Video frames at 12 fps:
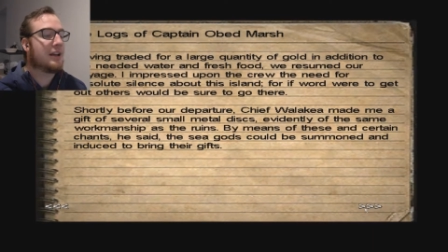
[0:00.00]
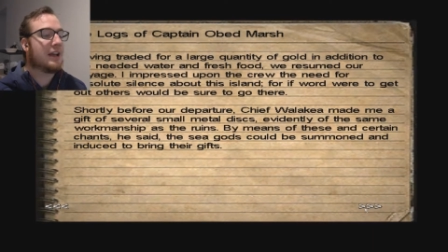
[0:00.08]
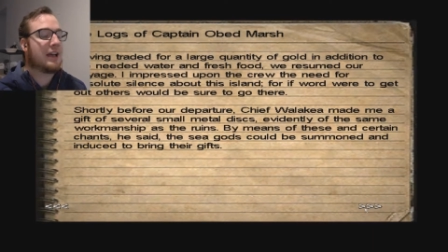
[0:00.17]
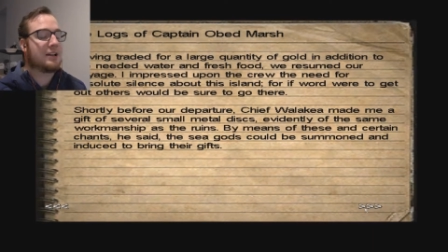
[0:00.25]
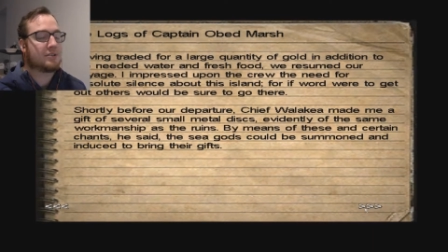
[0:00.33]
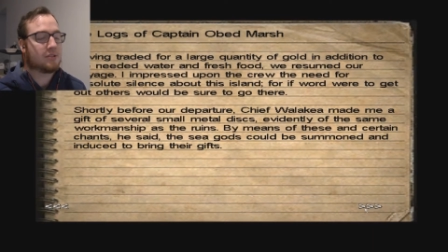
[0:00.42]

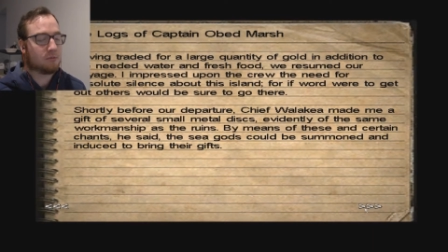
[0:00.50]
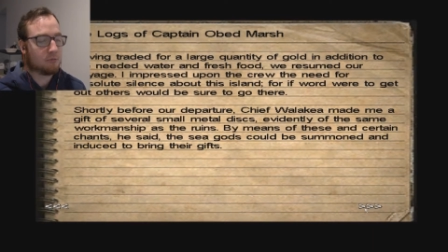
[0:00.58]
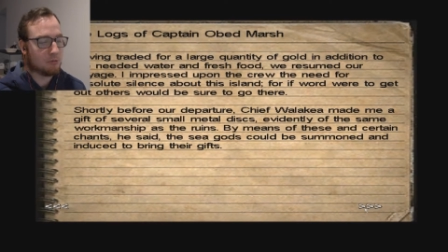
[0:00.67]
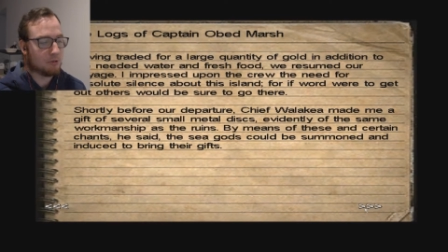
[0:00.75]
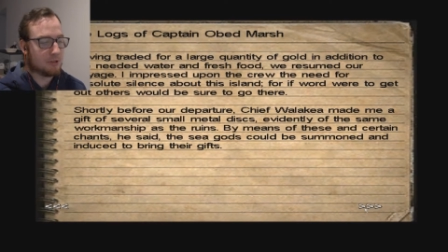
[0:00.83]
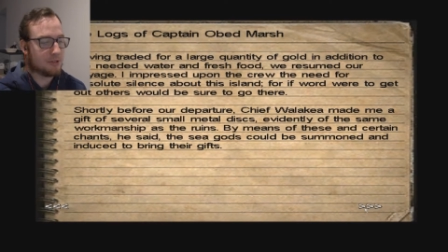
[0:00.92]
as the
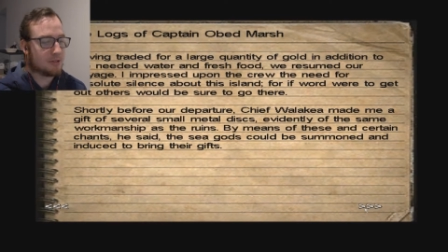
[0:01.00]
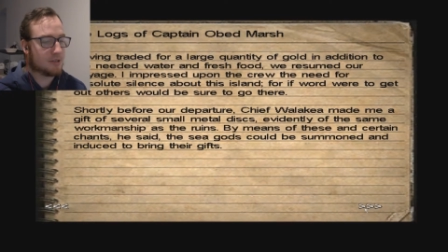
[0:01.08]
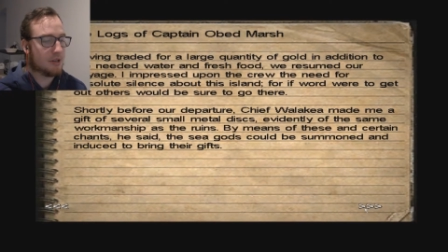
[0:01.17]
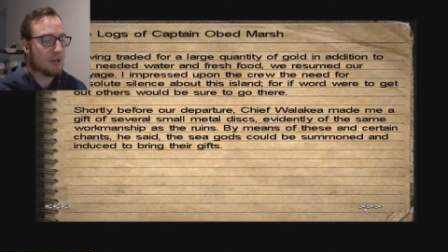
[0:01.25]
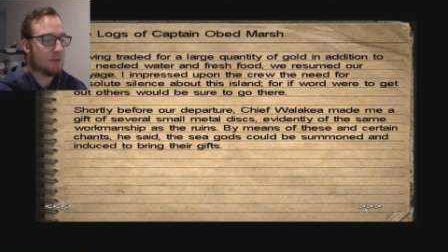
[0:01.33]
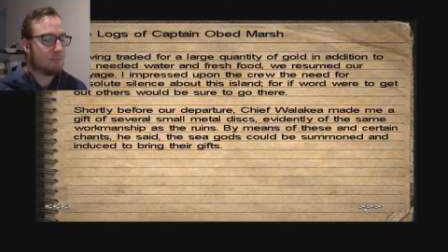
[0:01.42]
ruins.
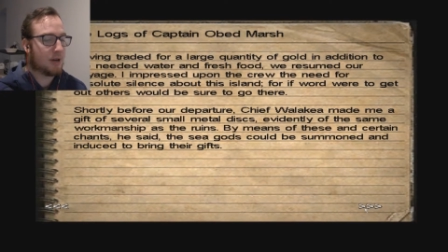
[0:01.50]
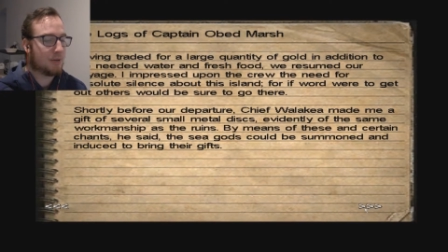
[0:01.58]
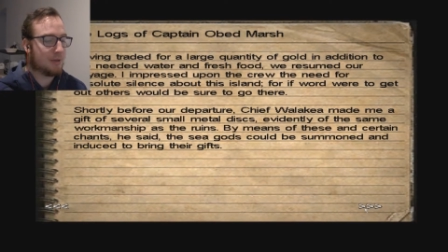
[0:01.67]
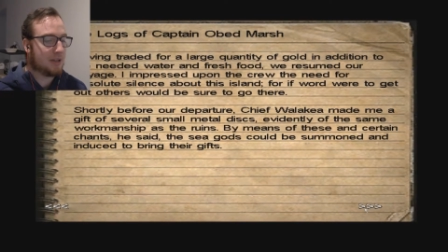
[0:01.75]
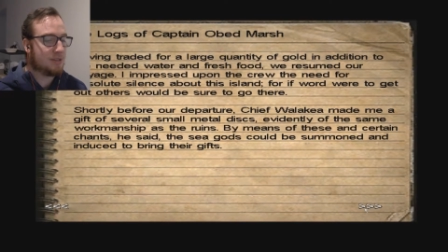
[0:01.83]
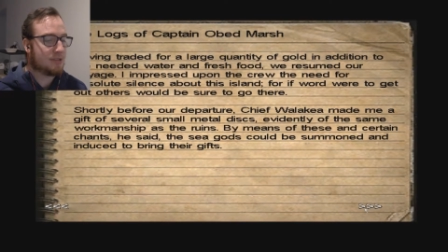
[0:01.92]
By
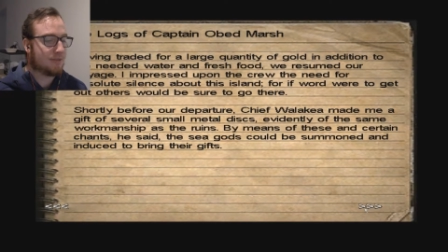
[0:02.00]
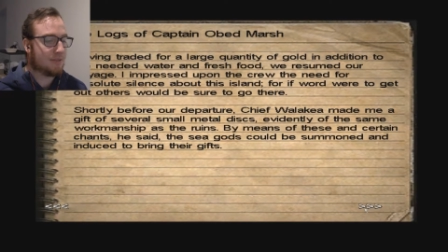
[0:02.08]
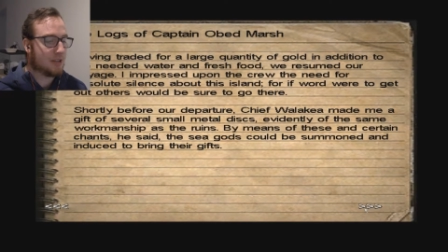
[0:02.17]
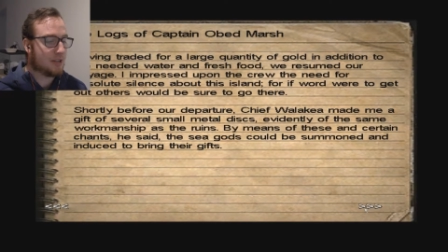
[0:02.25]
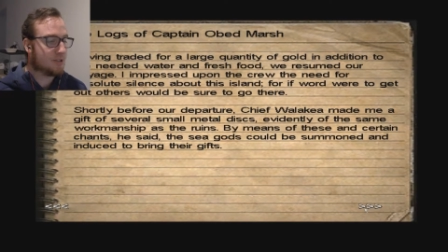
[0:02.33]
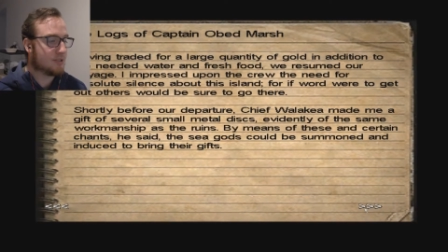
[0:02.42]
means of
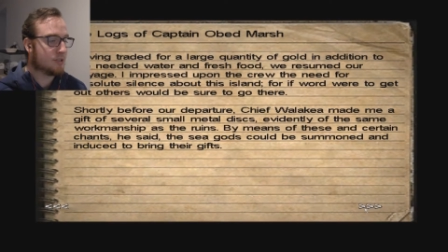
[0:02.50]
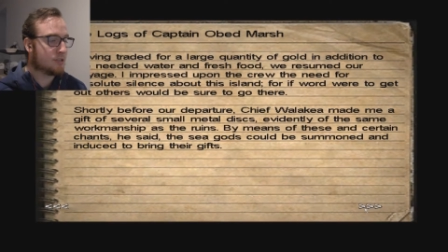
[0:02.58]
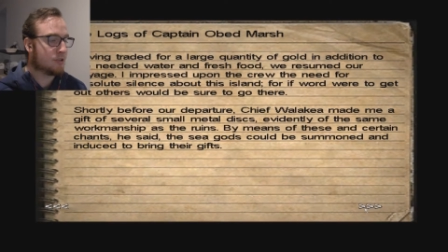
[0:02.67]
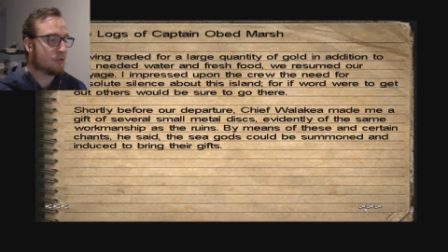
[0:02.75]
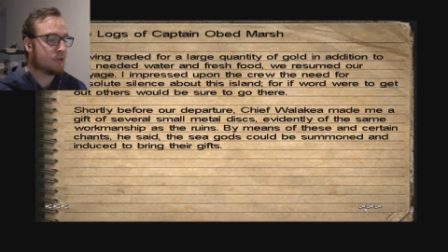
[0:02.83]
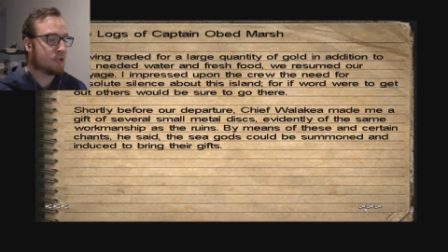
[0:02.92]
these and
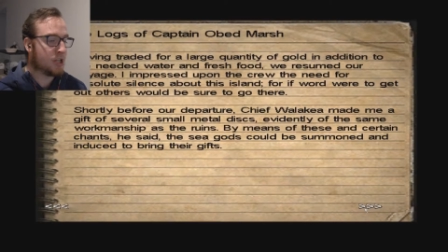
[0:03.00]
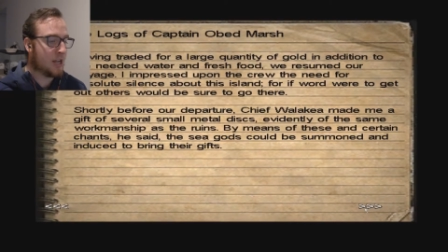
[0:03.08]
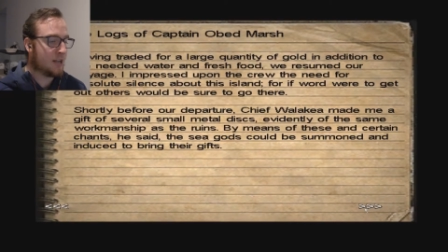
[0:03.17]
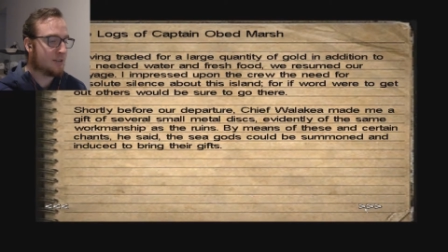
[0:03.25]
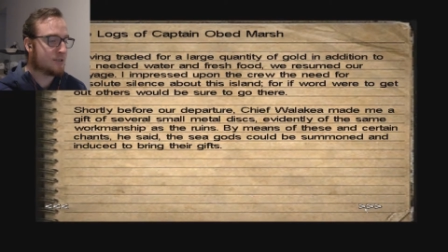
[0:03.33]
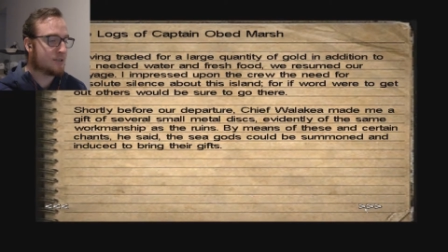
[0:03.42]
certain
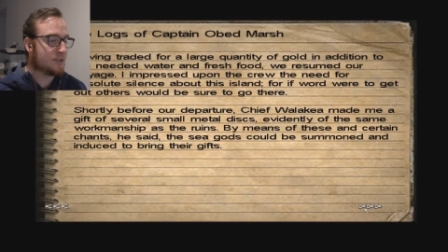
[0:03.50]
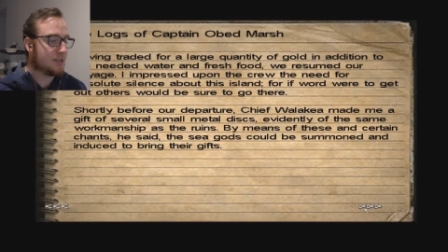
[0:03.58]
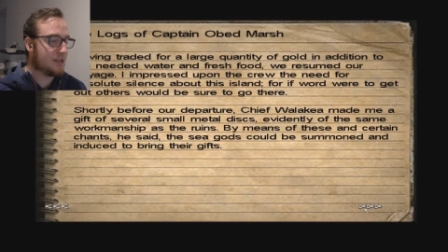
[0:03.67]
chants,